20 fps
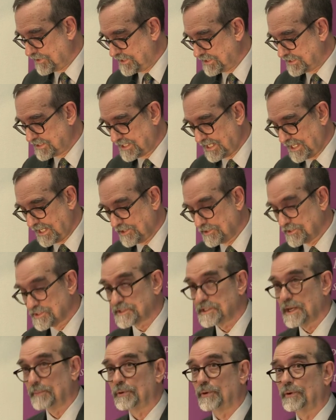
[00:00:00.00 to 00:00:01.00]
entail
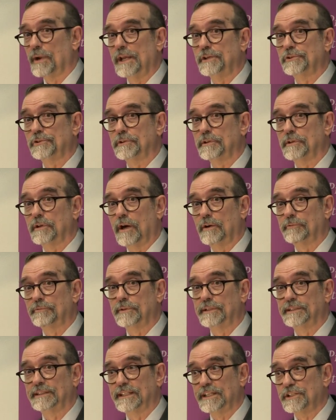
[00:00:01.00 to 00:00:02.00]
separation of
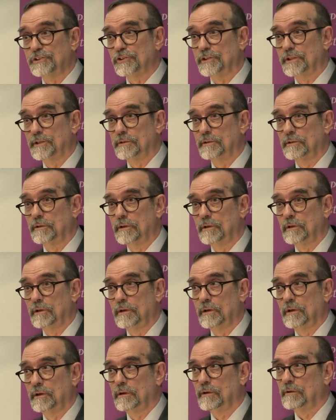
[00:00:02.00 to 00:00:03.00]
religion
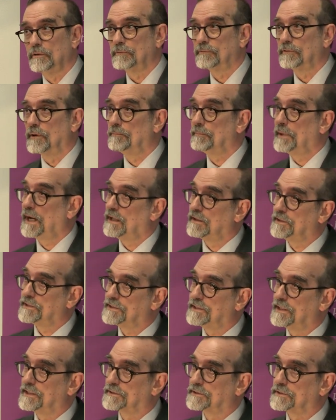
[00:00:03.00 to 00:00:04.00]
from
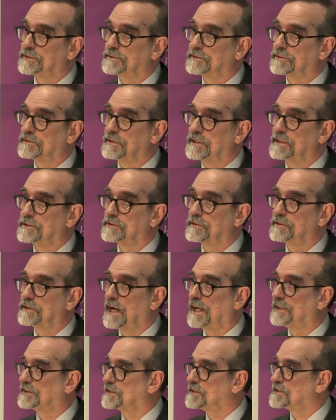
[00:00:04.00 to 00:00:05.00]
politics. These are
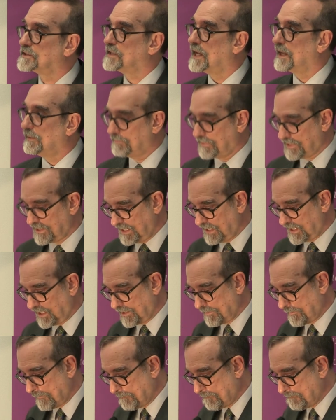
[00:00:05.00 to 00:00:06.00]
not the same thing.